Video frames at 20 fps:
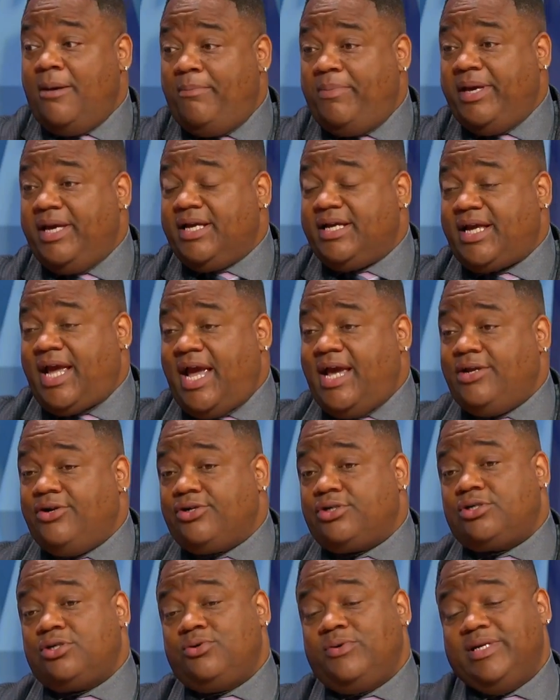being
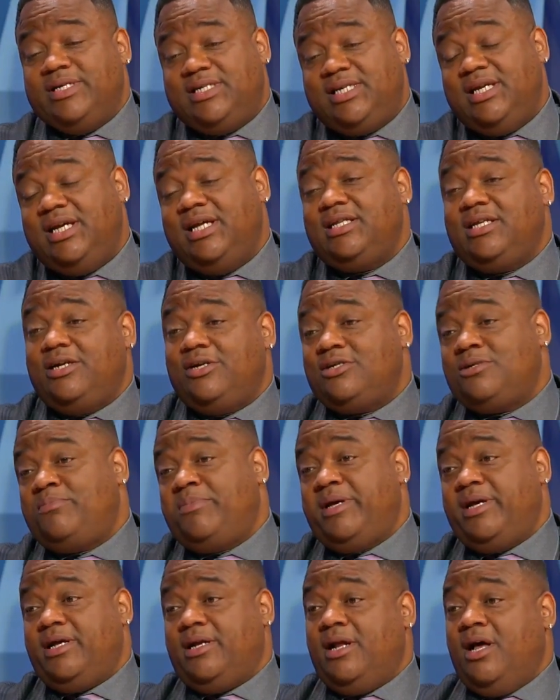catered to and 10 years
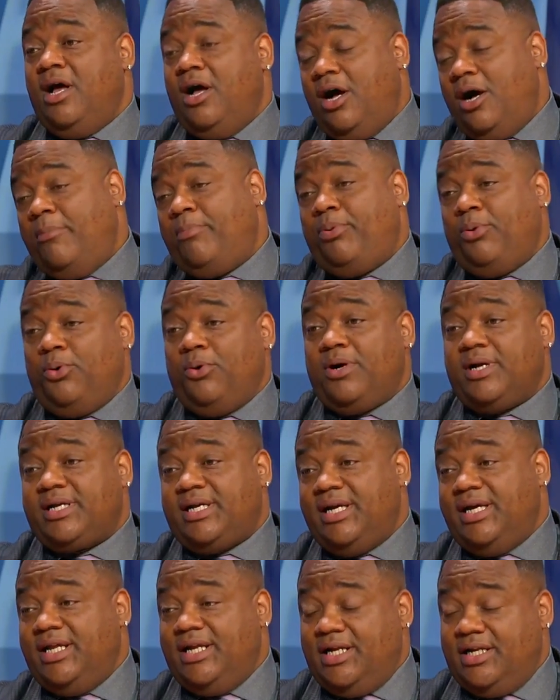being a poor
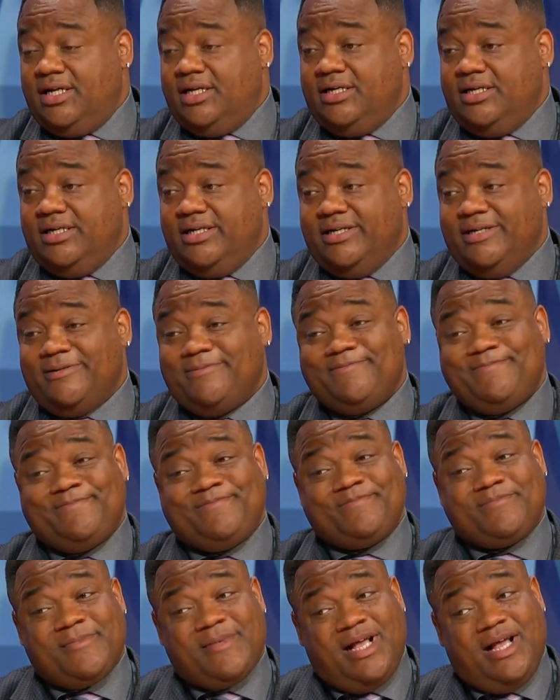kid in the hood.
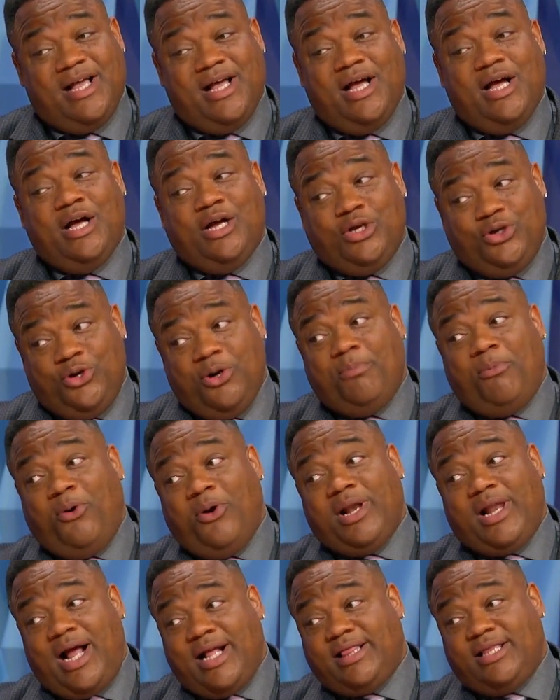You're more
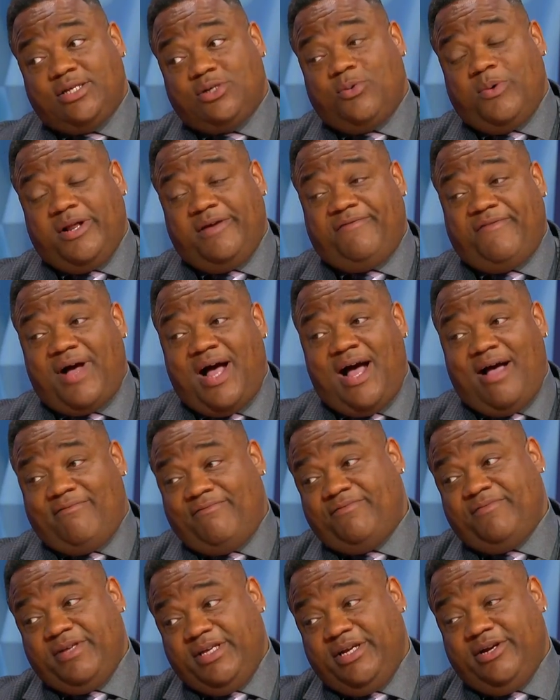like the 25
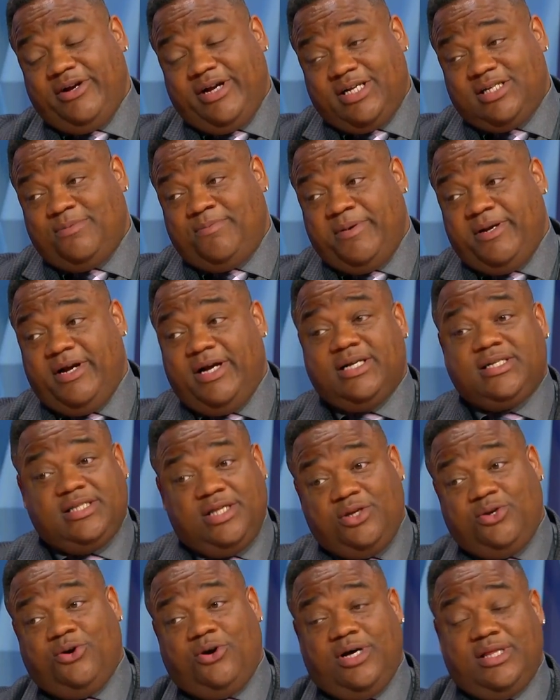year experience
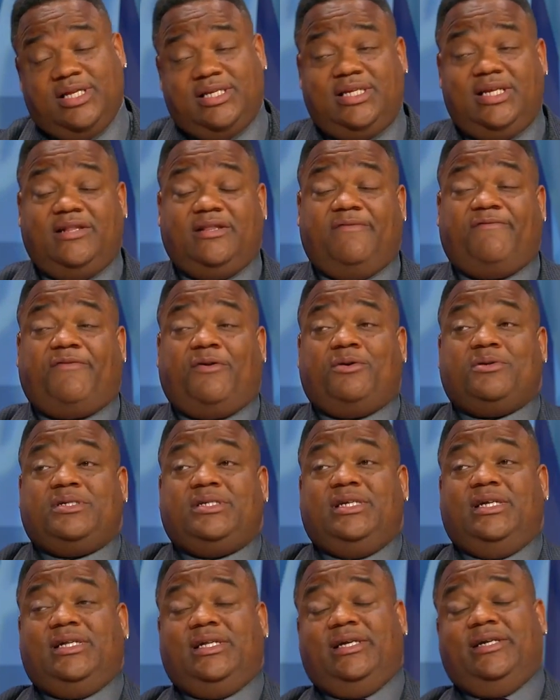than you are the, the first
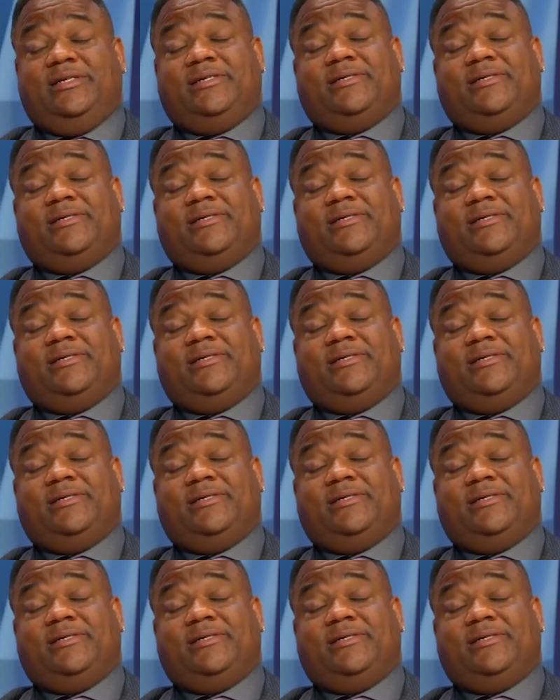10 years.